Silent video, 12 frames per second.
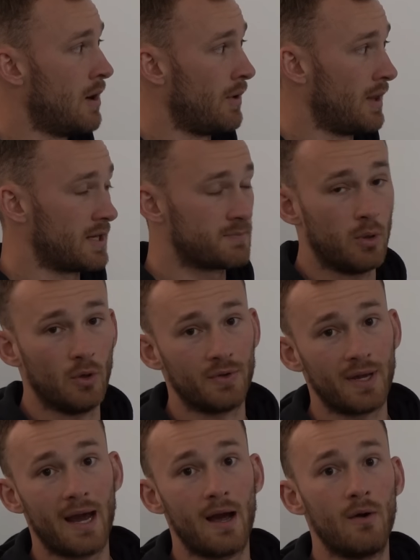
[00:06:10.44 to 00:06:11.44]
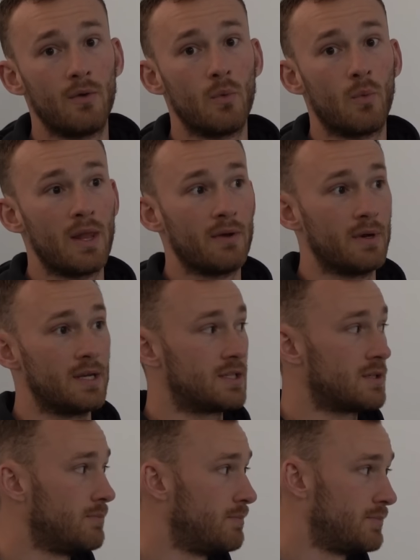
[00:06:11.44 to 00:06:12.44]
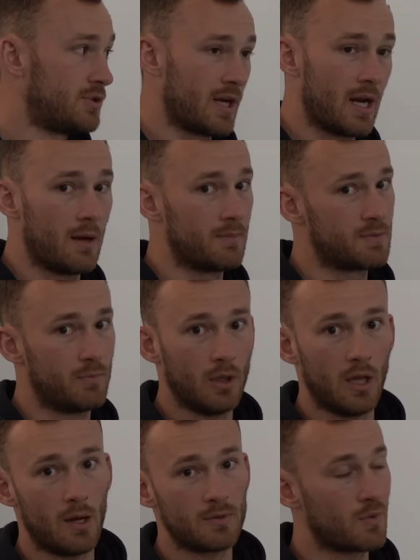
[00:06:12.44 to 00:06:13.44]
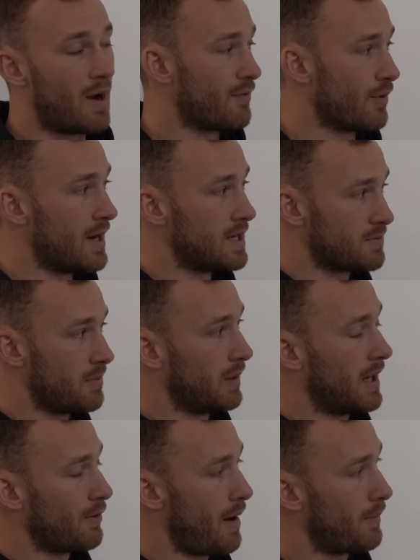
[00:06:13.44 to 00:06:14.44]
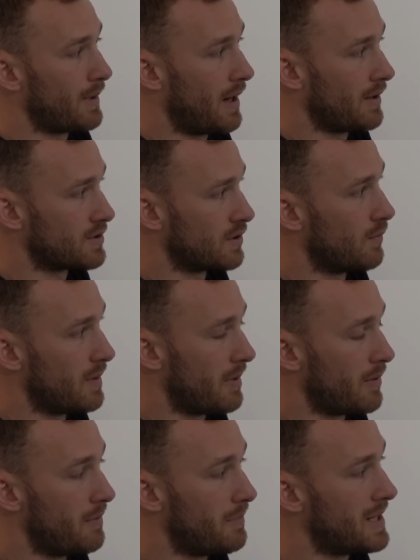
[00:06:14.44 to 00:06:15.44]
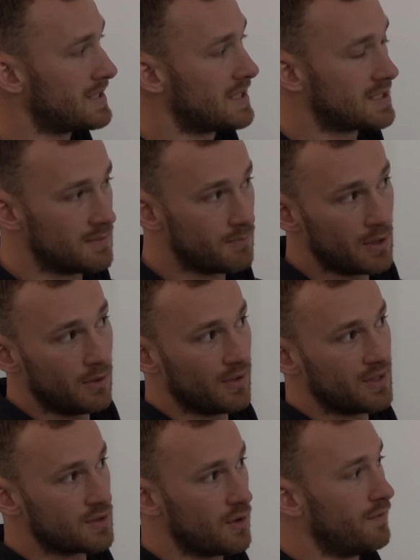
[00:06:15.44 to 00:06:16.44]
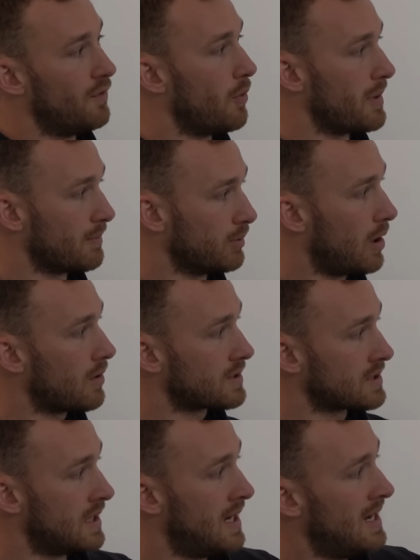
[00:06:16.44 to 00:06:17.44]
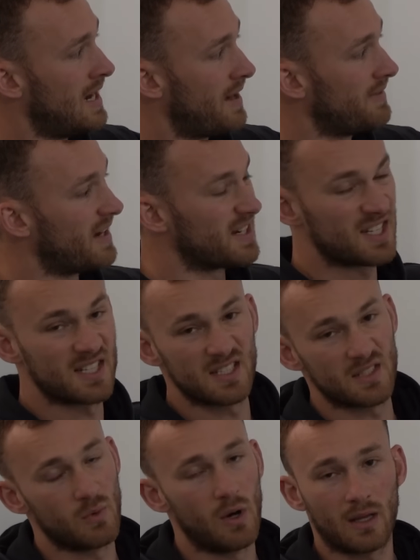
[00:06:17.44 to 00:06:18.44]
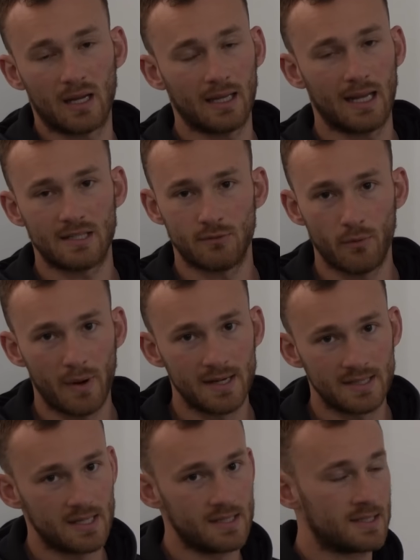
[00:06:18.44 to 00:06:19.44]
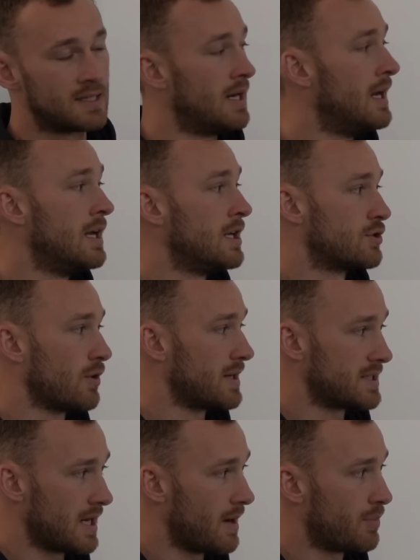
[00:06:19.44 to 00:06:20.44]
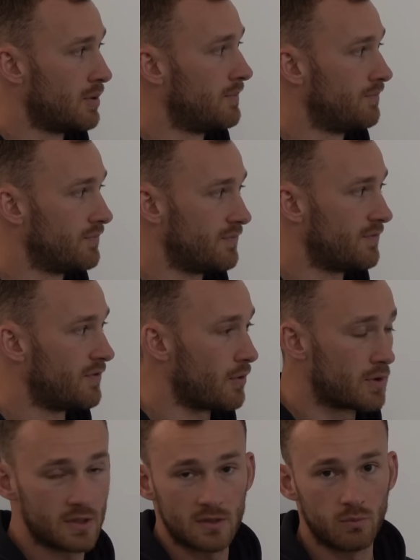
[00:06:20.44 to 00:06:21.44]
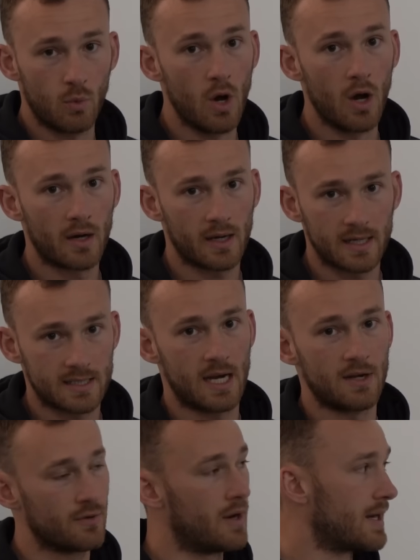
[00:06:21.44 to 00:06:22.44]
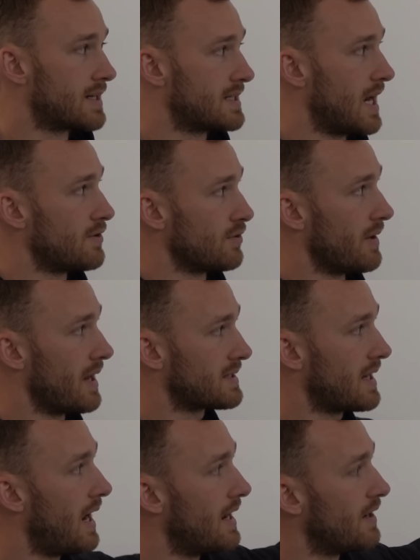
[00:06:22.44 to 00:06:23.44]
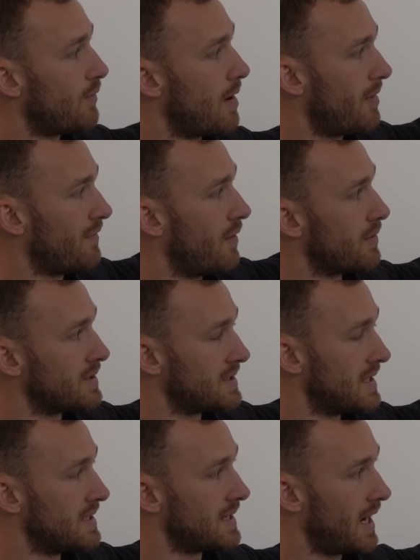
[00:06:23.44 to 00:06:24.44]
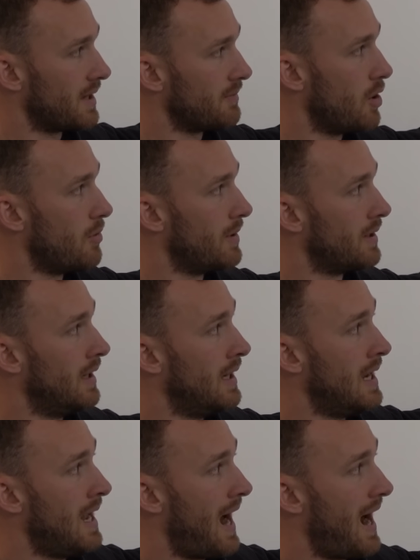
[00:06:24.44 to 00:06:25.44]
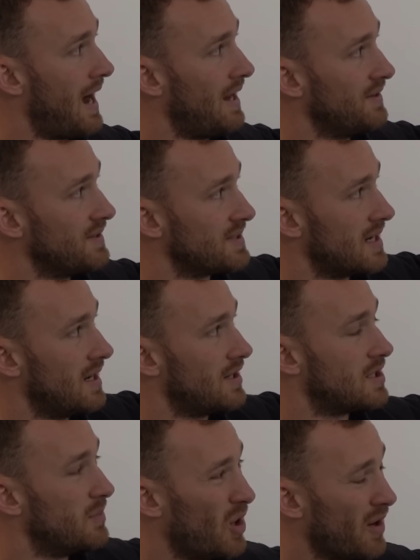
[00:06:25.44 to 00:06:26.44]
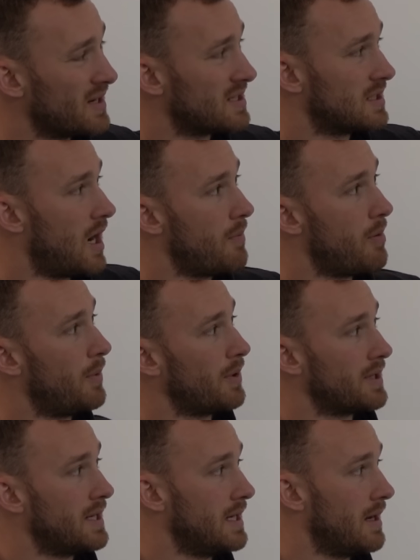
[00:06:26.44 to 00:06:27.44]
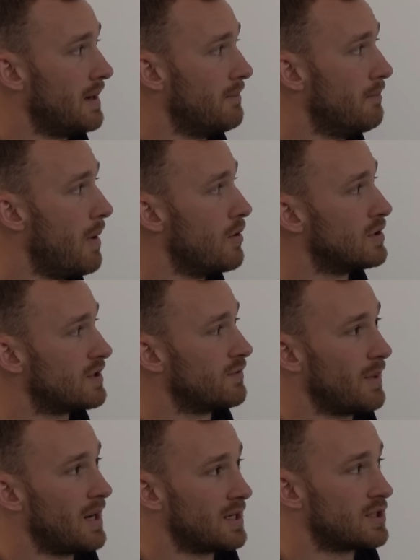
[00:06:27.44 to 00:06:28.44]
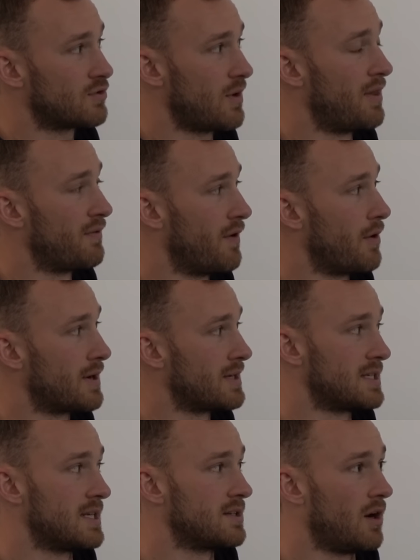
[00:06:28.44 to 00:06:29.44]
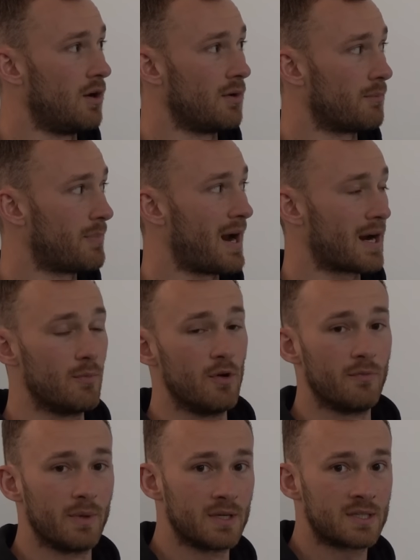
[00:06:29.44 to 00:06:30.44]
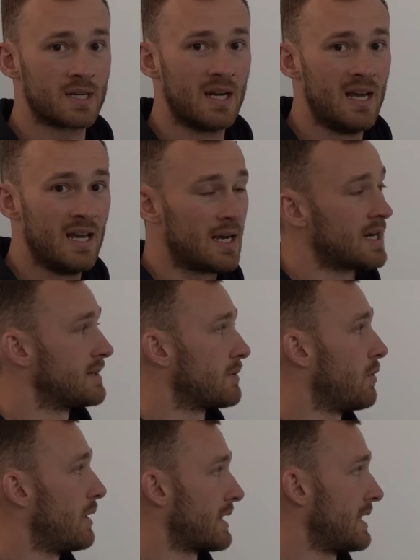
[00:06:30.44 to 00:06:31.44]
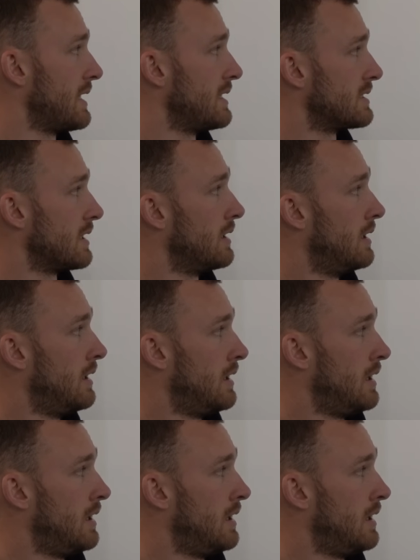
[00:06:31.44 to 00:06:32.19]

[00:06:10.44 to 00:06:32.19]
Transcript: whether that's pull down, whether it's chin ups, pull ups, whatever it is, we play around with that on a sort of week by week basis and build in sort of 4-week blocks. And then assistance work like lateral raises, tricep, focused work, etc., etc. That's kind of where my focus is at the moment. And to be honest, upper body, most of my strength focus is on back movements, because I'm quite keen to